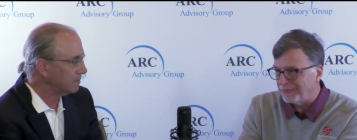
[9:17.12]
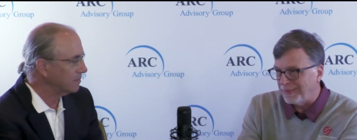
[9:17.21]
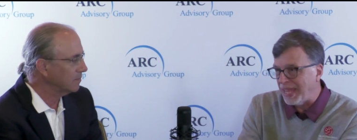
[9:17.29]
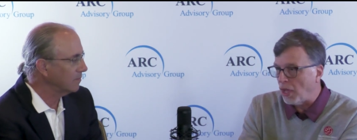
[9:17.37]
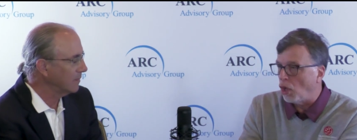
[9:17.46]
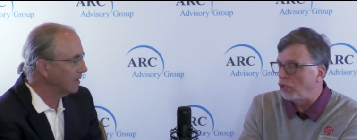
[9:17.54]

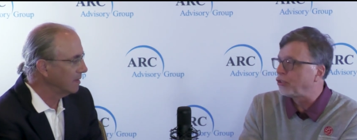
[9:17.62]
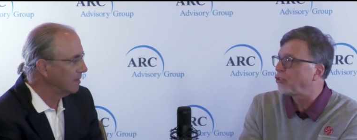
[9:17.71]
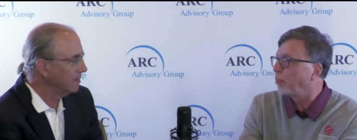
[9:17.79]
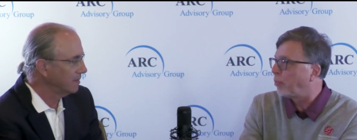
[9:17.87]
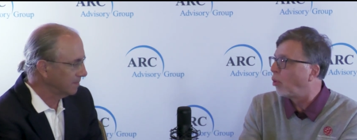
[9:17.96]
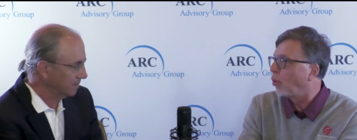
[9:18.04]
Speaker 1: they all
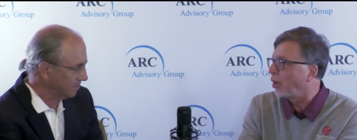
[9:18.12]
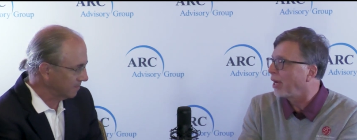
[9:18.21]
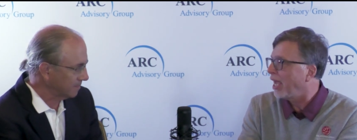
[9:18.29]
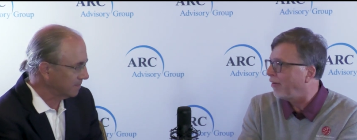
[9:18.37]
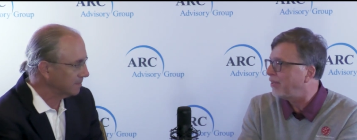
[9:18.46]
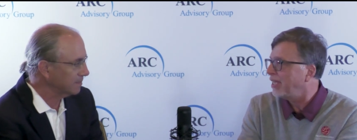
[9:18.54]

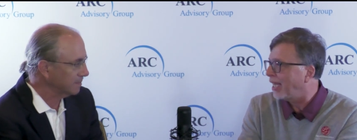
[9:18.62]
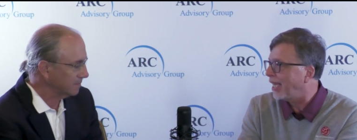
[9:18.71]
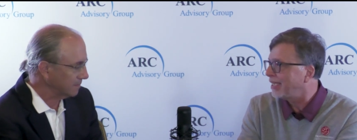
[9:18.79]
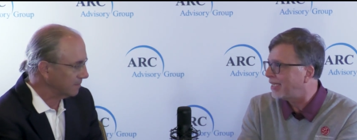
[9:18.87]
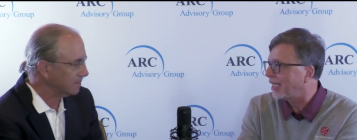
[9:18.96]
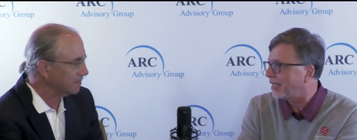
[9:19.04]
support
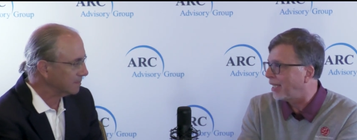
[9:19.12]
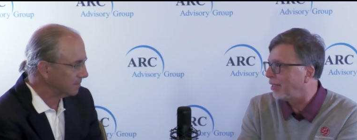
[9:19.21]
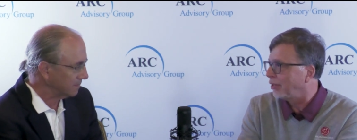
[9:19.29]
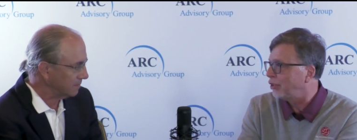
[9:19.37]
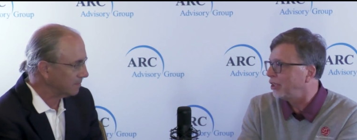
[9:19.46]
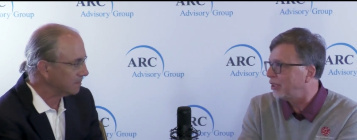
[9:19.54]
FDI
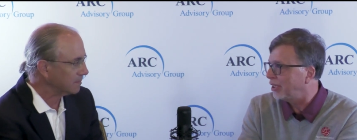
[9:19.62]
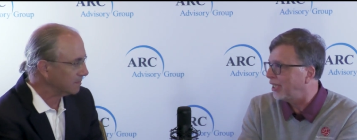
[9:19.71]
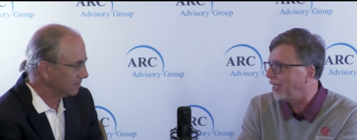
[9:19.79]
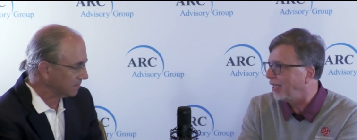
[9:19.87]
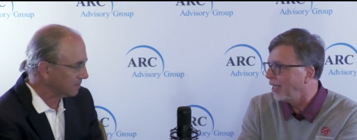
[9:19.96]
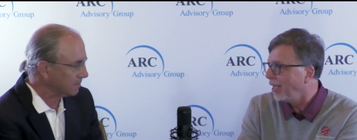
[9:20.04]
technology
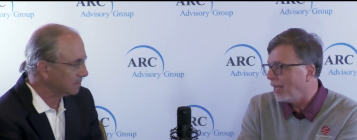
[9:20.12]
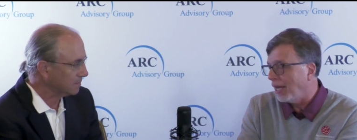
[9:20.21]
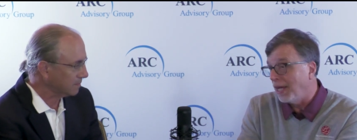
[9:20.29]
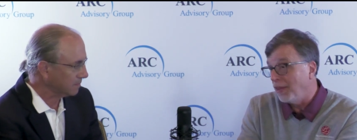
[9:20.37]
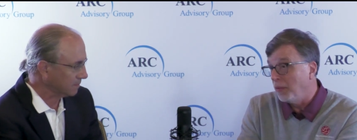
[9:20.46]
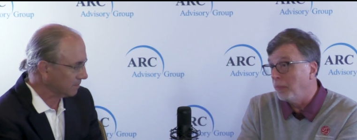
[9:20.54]
today.
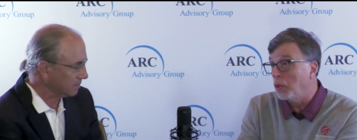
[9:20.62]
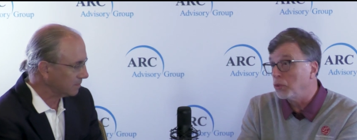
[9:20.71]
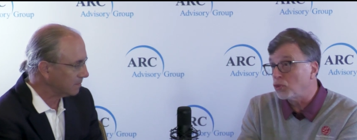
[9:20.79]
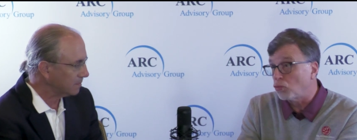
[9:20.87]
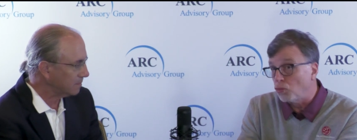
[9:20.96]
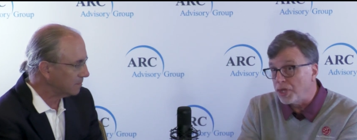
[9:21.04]
Uh, the
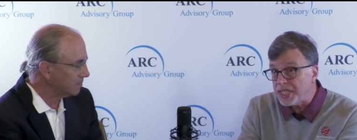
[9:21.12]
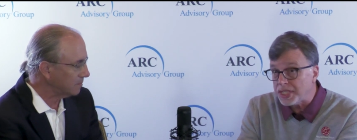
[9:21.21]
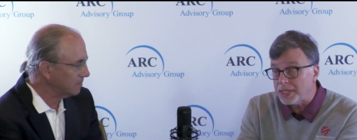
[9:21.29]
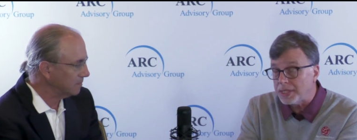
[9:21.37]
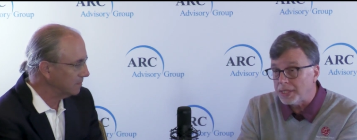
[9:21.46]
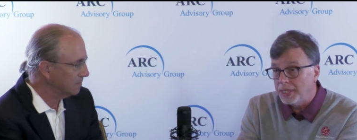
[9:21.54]
most
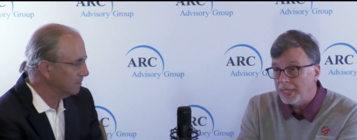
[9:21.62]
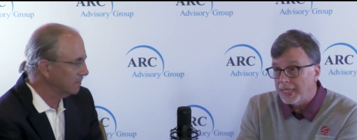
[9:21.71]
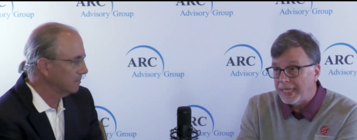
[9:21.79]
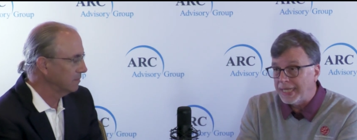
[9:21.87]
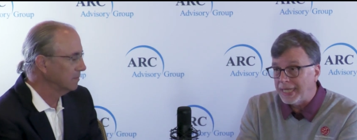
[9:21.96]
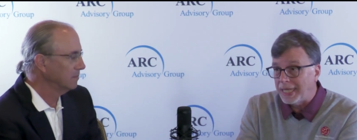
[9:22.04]
recent
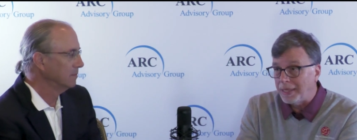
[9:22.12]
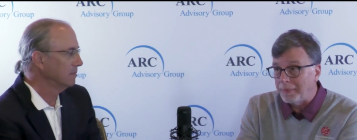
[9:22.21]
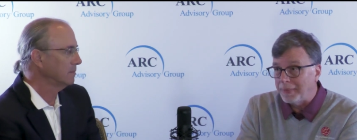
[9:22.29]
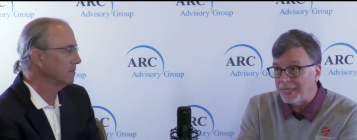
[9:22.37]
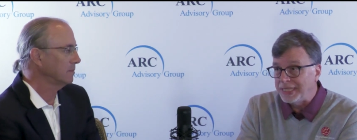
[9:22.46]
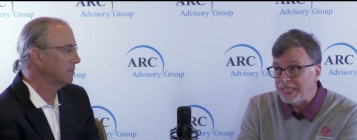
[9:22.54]

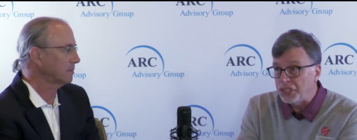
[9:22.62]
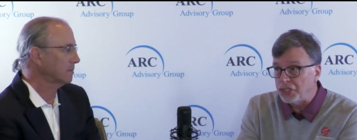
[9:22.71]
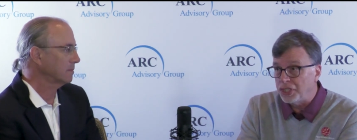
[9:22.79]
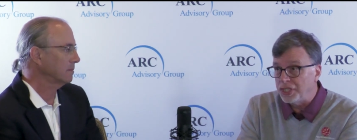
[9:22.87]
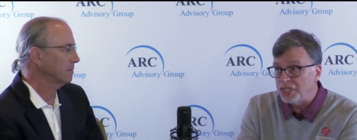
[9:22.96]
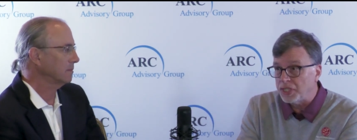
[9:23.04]
um,
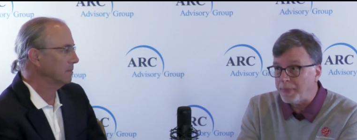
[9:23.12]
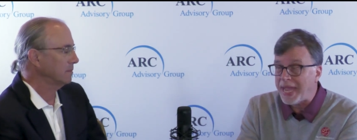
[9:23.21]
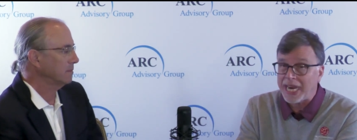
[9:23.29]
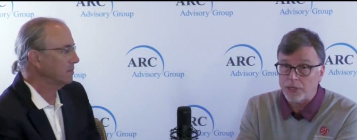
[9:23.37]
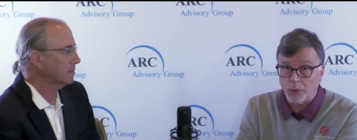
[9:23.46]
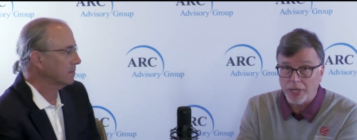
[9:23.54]
addition is
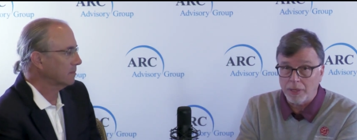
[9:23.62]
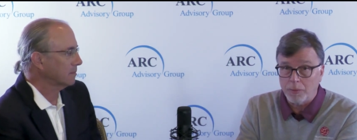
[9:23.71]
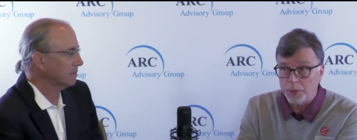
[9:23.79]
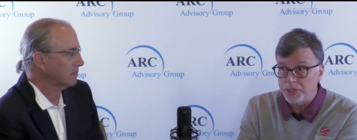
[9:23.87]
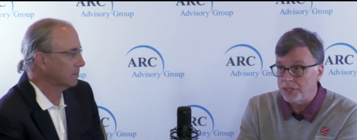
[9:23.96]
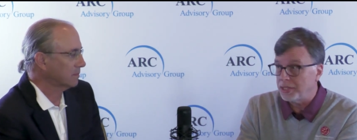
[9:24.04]

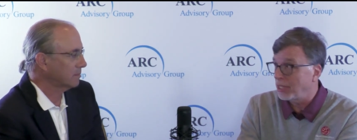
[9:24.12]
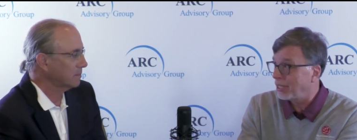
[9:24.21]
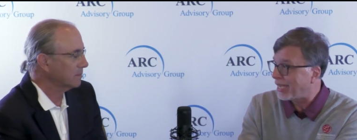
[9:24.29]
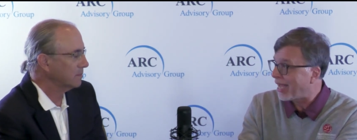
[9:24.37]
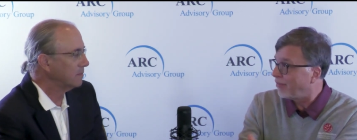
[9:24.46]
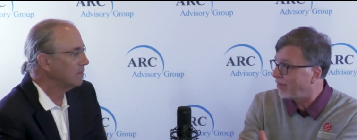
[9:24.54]
Pactware, which is
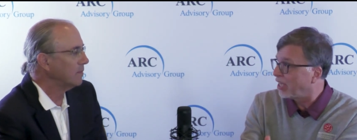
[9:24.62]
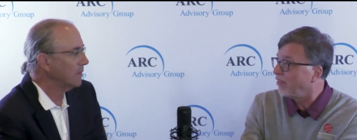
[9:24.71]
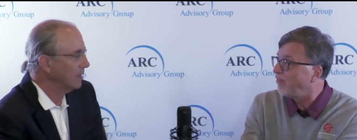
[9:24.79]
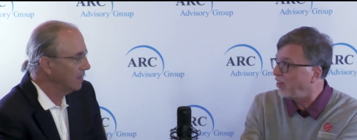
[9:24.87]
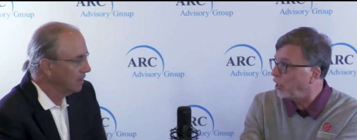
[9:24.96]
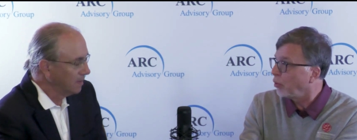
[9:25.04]
a kind of a
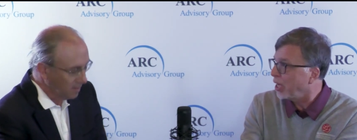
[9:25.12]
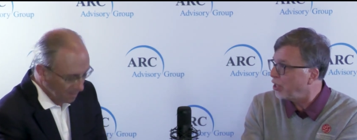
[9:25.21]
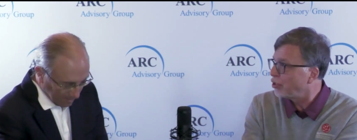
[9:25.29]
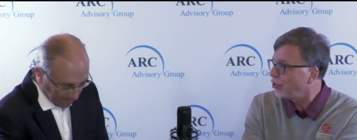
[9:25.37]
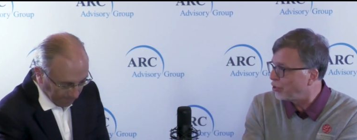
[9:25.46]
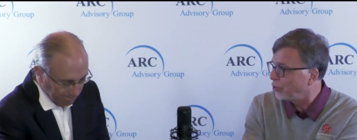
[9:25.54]

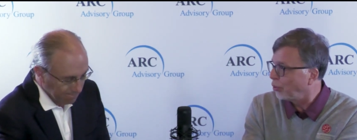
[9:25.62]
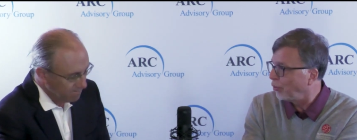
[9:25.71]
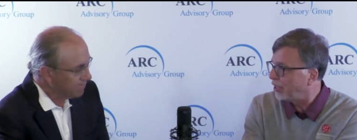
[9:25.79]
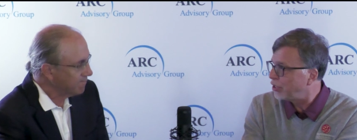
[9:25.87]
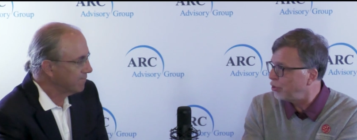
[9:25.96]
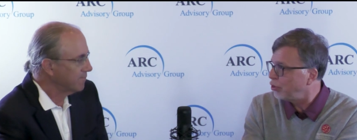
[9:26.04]
configuration
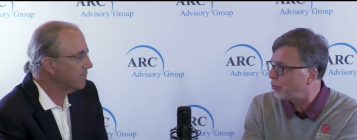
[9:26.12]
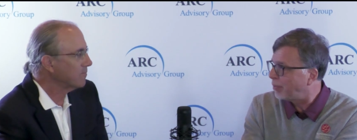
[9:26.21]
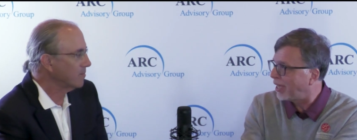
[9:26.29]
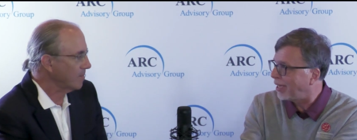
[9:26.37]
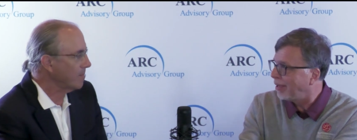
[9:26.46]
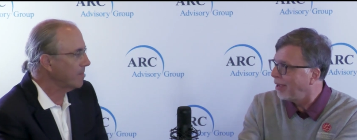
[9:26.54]
tool that's
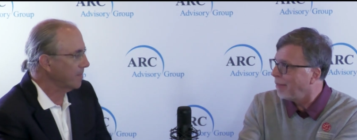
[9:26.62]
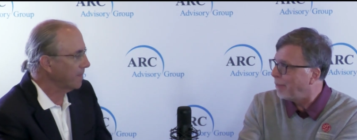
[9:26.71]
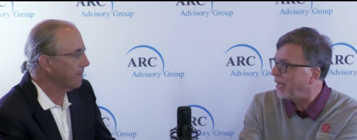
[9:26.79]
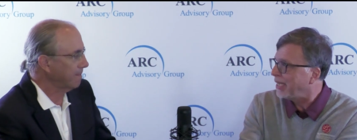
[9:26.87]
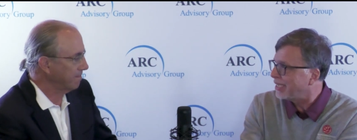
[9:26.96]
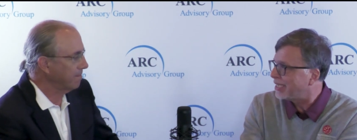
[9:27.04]
used by
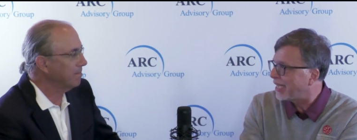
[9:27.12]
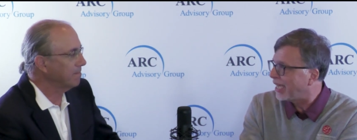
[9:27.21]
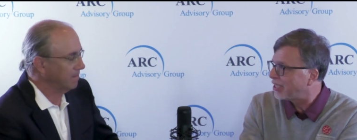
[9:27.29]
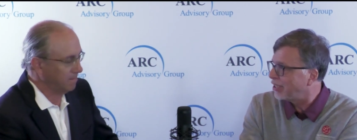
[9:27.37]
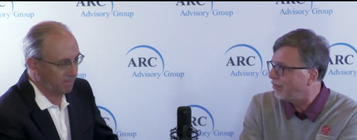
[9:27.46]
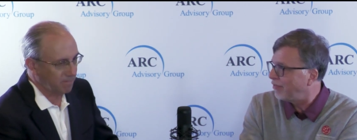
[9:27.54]
maintenance
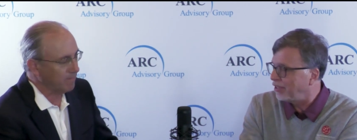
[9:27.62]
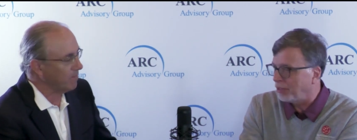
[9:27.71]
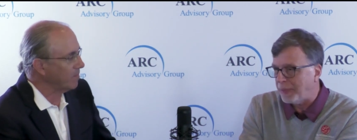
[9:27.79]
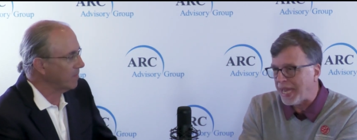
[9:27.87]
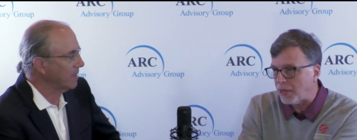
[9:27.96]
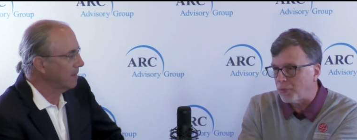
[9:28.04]
techs in the
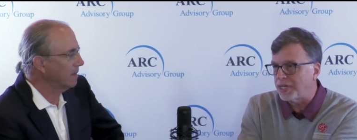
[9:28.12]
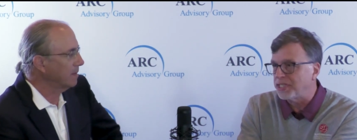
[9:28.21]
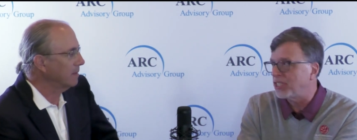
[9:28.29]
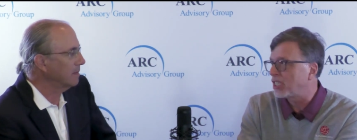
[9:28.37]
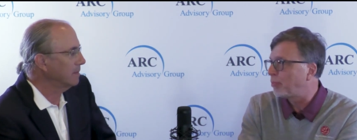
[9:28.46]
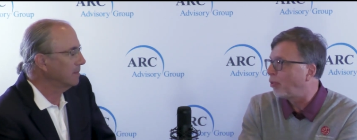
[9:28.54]
field. Pactware
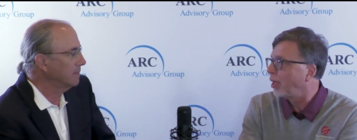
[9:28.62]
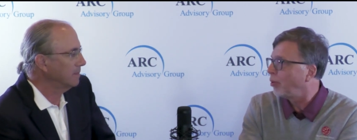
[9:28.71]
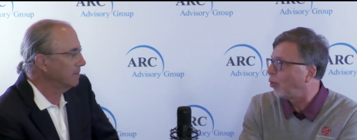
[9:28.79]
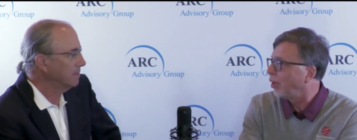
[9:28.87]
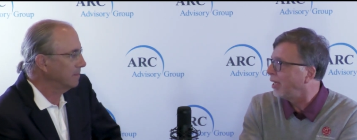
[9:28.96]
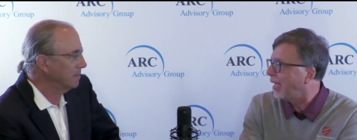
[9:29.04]

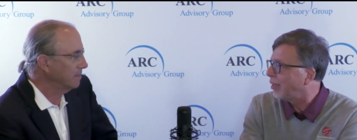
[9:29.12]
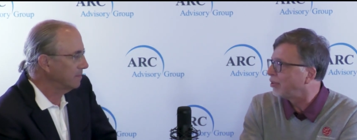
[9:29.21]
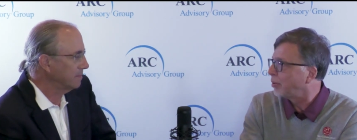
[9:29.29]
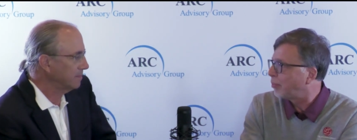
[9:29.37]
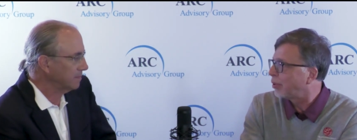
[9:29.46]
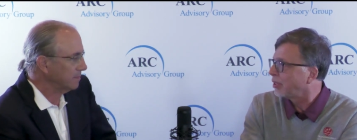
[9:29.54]
6.1
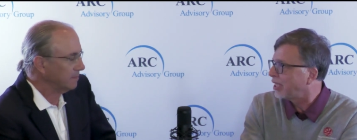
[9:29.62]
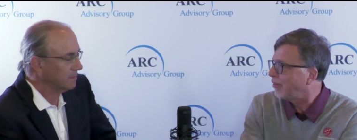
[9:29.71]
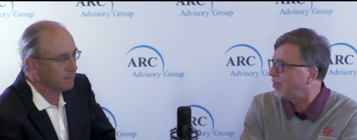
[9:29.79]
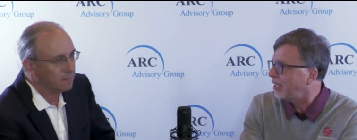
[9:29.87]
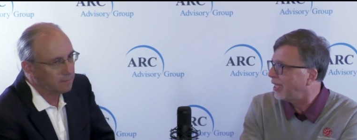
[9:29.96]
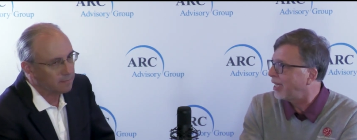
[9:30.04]
now supports
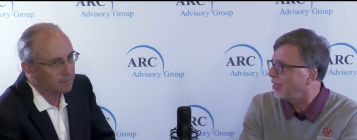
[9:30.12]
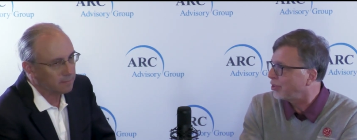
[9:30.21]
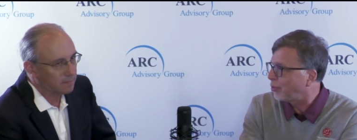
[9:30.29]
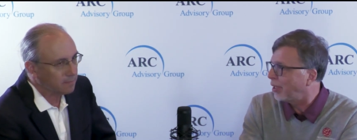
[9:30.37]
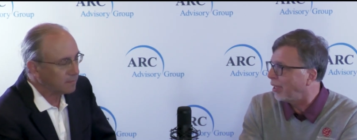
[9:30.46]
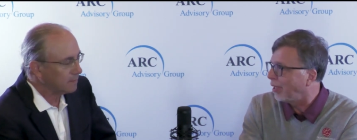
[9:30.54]
FDI
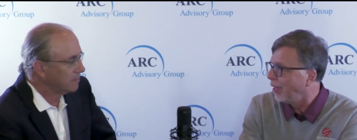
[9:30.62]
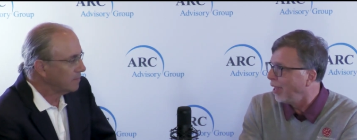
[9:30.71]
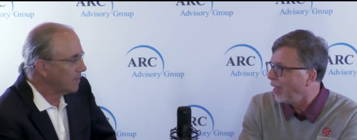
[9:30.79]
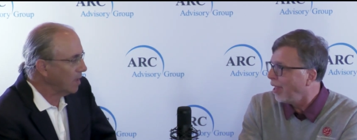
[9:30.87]
as well.